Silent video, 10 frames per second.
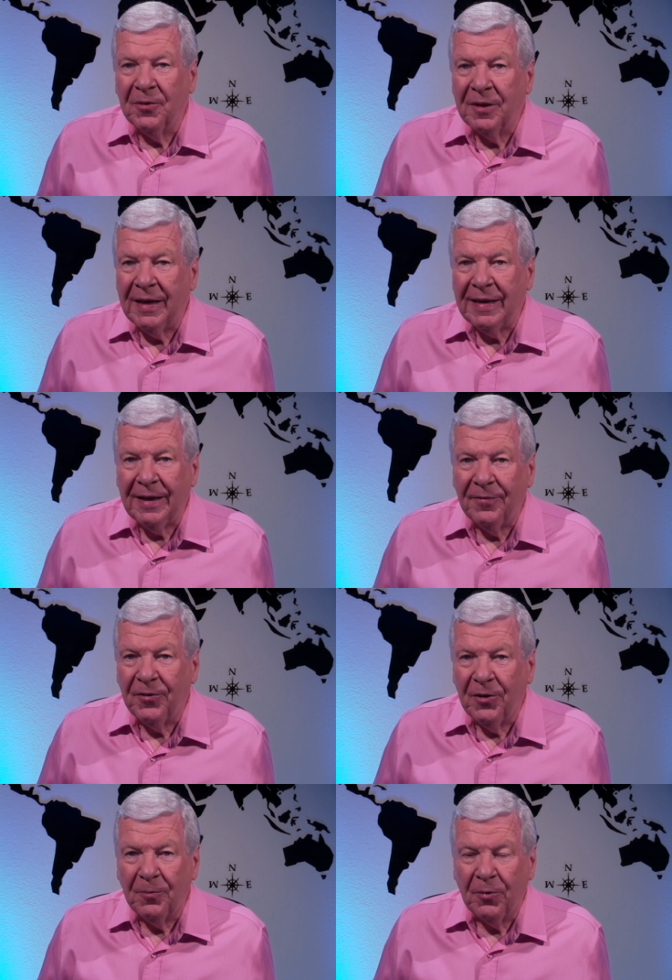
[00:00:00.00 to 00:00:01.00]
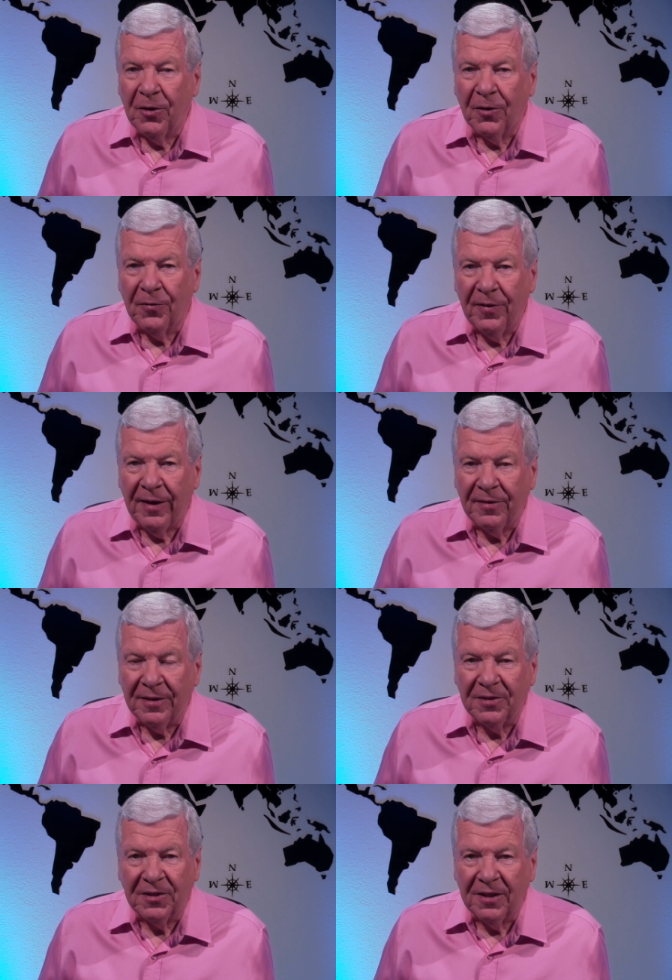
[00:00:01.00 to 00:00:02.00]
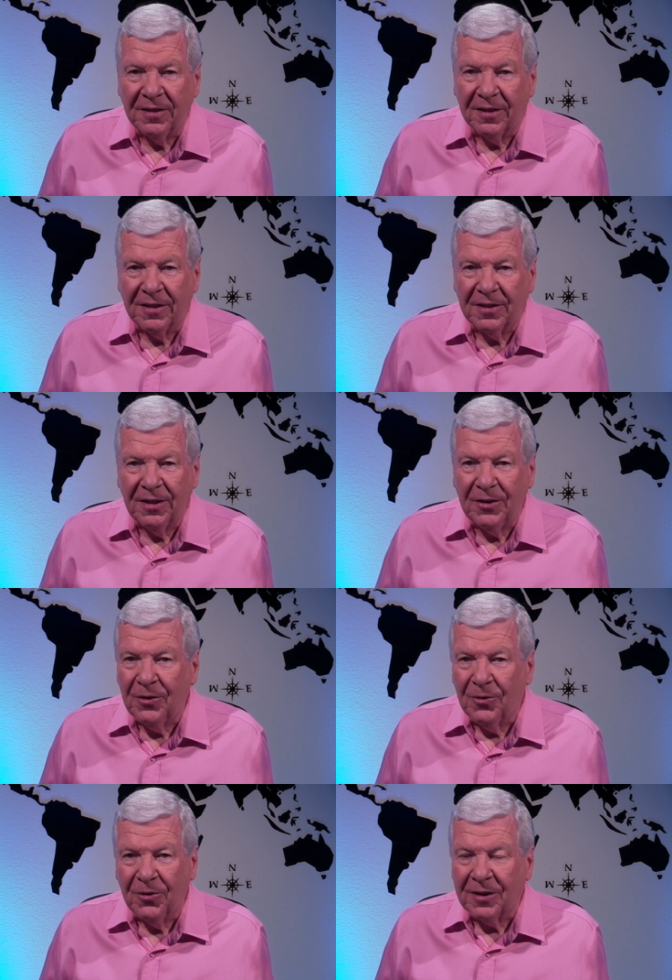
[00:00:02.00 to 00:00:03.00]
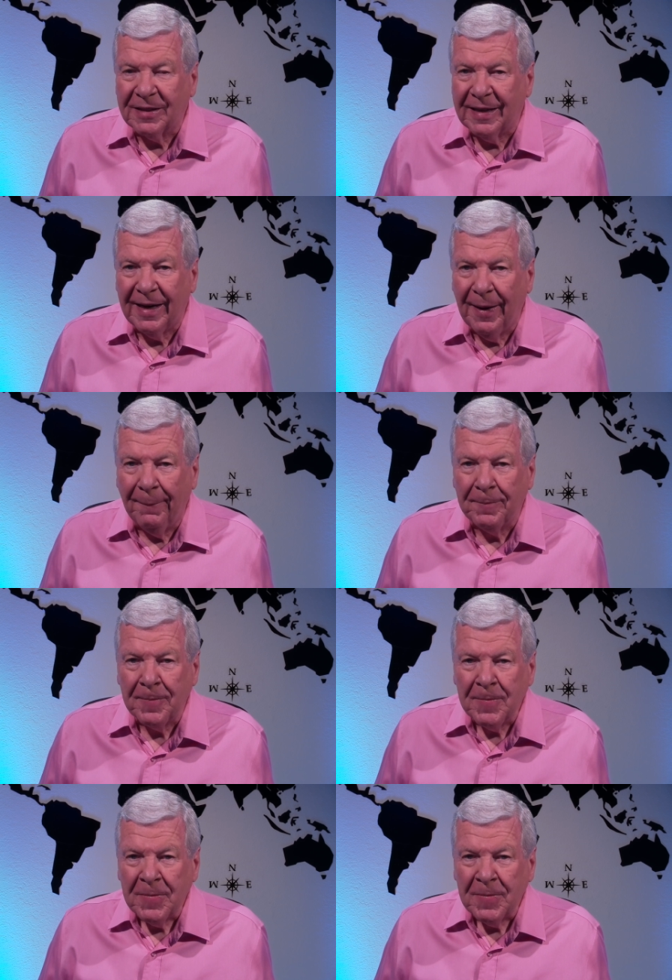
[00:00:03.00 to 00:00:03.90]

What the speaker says: that if you put your faith in Jesus and you look to him